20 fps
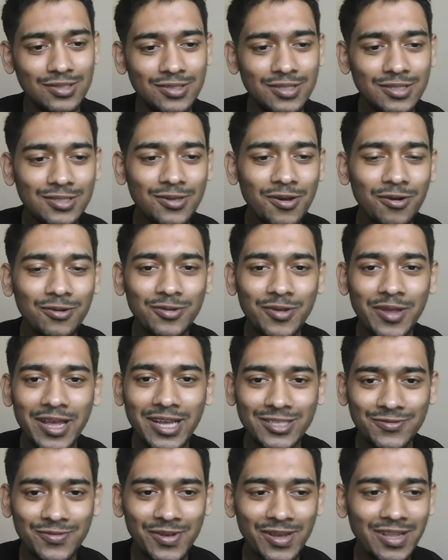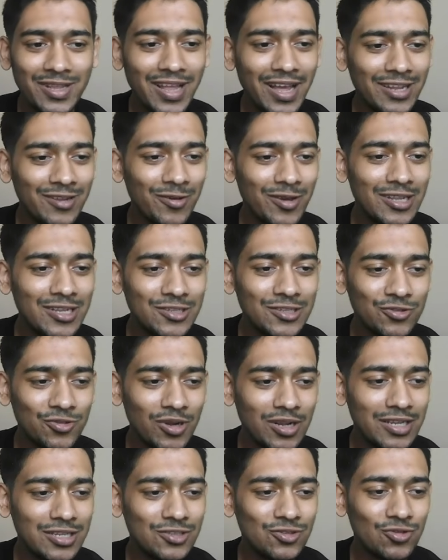just go to Higgsfield, and you can
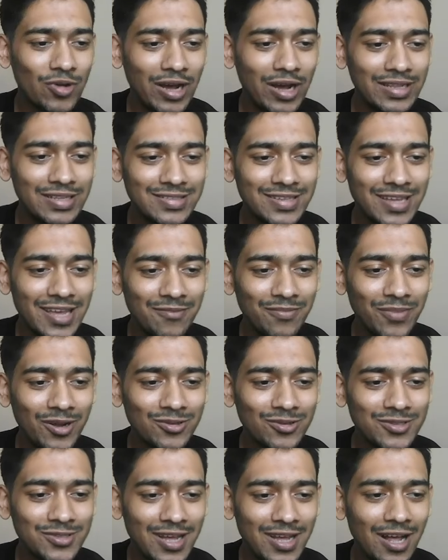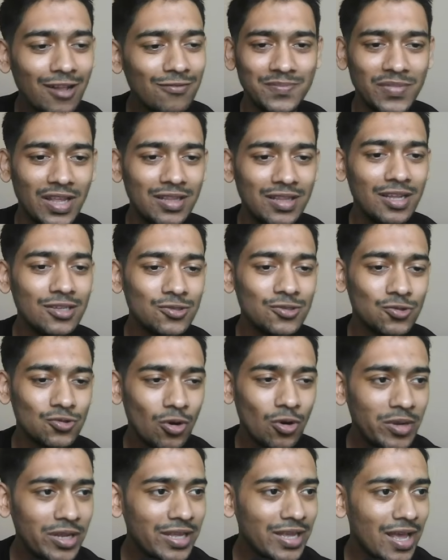literally try this game by yourself. And there are
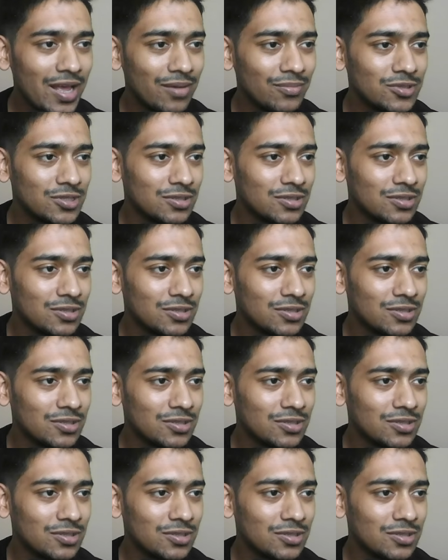so many games.